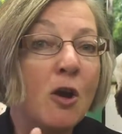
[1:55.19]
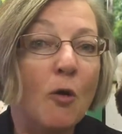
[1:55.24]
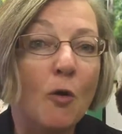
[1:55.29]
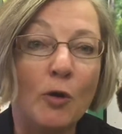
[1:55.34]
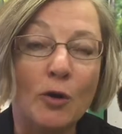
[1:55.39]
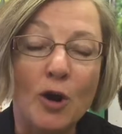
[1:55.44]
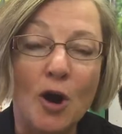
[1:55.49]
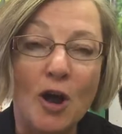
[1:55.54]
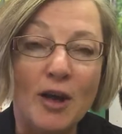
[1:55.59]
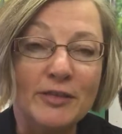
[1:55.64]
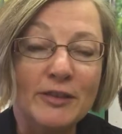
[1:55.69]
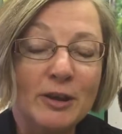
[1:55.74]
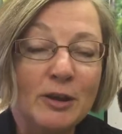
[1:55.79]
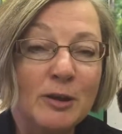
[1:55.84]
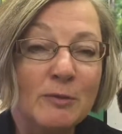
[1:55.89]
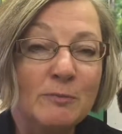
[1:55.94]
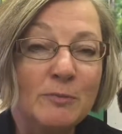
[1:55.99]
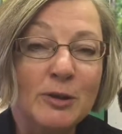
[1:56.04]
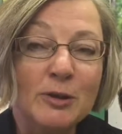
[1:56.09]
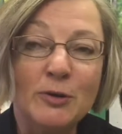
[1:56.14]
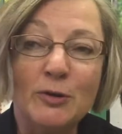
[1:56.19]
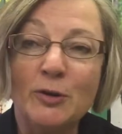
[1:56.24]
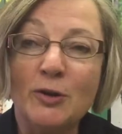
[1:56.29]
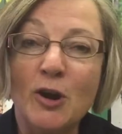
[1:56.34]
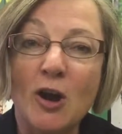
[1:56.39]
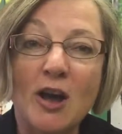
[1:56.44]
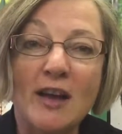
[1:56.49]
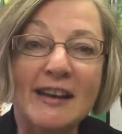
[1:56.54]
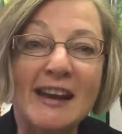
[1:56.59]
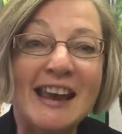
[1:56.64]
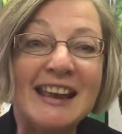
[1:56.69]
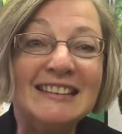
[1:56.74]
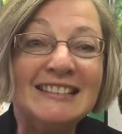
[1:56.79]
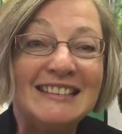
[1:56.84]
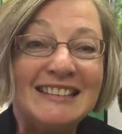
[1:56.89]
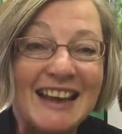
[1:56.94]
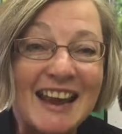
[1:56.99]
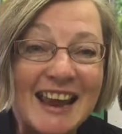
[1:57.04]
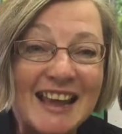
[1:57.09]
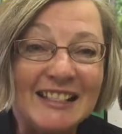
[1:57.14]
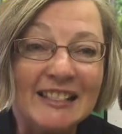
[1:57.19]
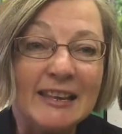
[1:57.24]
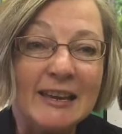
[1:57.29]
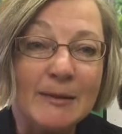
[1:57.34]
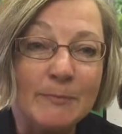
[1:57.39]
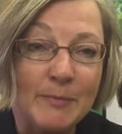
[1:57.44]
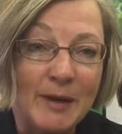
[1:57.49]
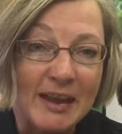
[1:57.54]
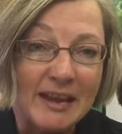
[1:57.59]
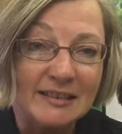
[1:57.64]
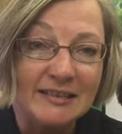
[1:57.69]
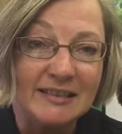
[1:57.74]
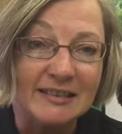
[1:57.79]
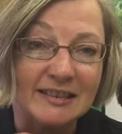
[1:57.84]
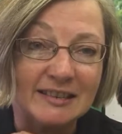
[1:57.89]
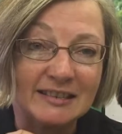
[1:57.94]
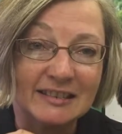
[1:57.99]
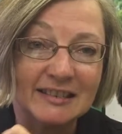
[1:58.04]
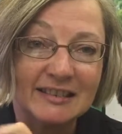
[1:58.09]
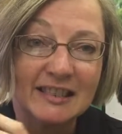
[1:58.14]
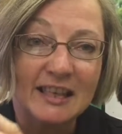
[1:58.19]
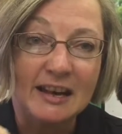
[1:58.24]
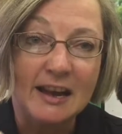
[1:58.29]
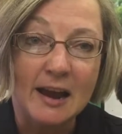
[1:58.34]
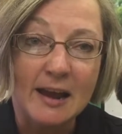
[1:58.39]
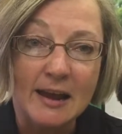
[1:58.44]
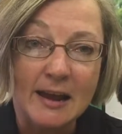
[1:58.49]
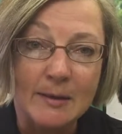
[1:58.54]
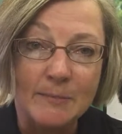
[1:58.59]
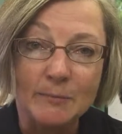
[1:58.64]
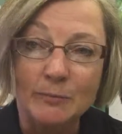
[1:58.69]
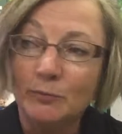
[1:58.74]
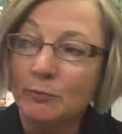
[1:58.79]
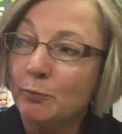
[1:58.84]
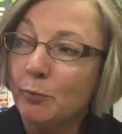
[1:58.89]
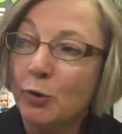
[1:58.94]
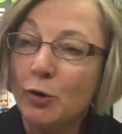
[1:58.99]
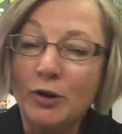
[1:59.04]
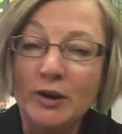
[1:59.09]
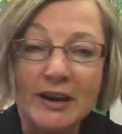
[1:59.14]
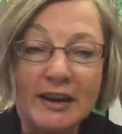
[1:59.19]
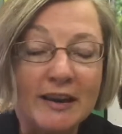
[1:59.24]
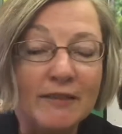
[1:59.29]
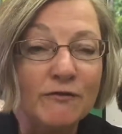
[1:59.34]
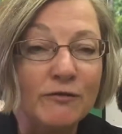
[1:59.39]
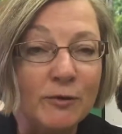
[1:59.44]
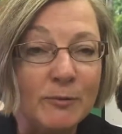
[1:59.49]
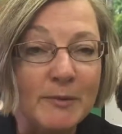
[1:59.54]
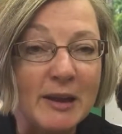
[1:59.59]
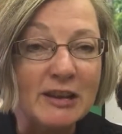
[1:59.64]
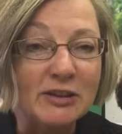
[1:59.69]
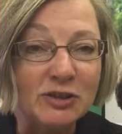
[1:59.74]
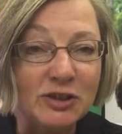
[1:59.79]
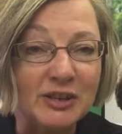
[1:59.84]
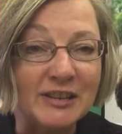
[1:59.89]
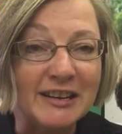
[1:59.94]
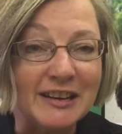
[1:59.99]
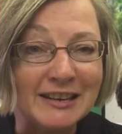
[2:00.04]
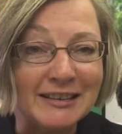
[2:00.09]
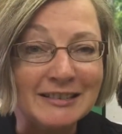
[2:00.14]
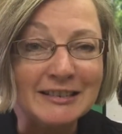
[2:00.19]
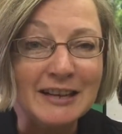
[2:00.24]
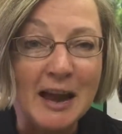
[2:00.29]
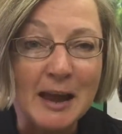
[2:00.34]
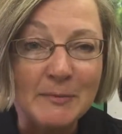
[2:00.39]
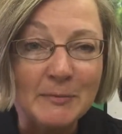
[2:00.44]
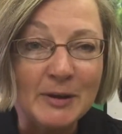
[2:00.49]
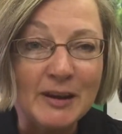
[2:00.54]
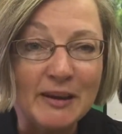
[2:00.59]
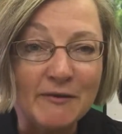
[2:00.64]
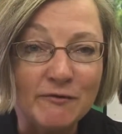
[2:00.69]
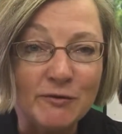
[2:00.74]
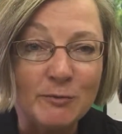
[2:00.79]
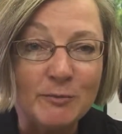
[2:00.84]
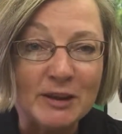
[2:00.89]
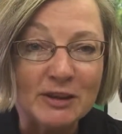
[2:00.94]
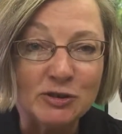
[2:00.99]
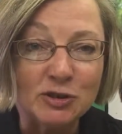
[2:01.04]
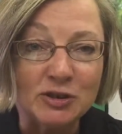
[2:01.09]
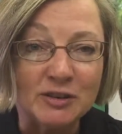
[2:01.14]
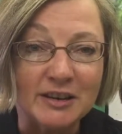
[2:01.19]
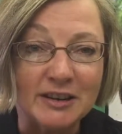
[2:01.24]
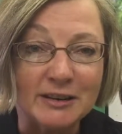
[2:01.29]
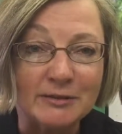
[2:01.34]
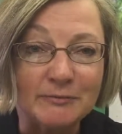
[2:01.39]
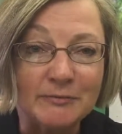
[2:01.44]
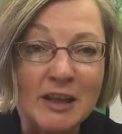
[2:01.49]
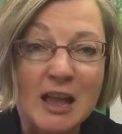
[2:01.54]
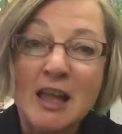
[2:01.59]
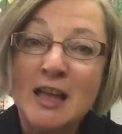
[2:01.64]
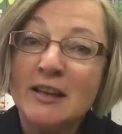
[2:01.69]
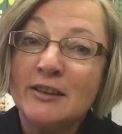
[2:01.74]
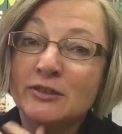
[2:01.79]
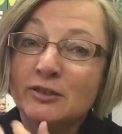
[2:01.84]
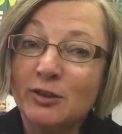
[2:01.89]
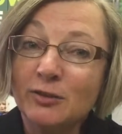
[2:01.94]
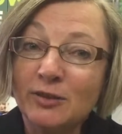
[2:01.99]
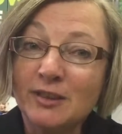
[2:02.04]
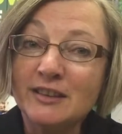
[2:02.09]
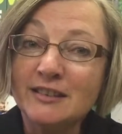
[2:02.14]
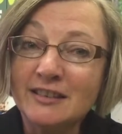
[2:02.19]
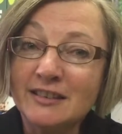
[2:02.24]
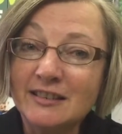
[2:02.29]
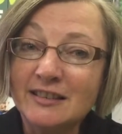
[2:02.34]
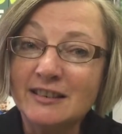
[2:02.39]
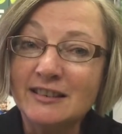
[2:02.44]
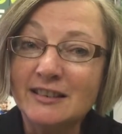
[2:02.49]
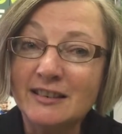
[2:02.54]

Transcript: or on the computer on a daily basis that I am putting information in, typing information in. So this is a